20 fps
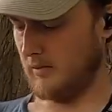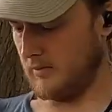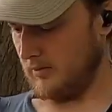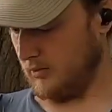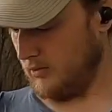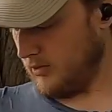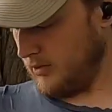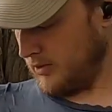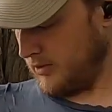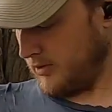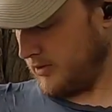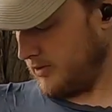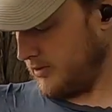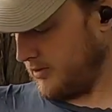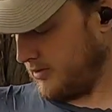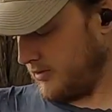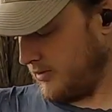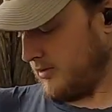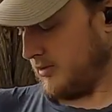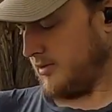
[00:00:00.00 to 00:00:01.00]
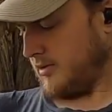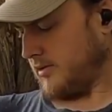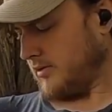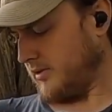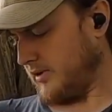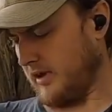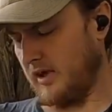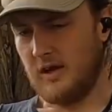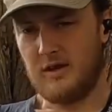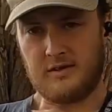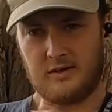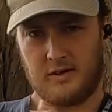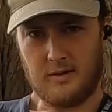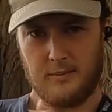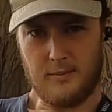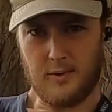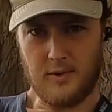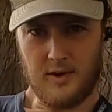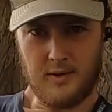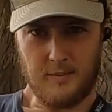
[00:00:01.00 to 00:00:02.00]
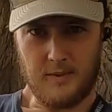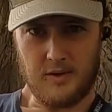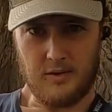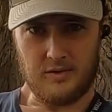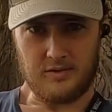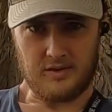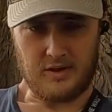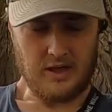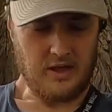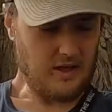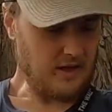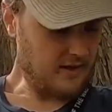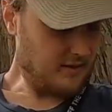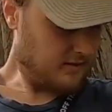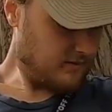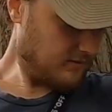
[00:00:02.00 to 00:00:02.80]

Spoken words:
Whoosh. In case you didn't believe me, it was hot.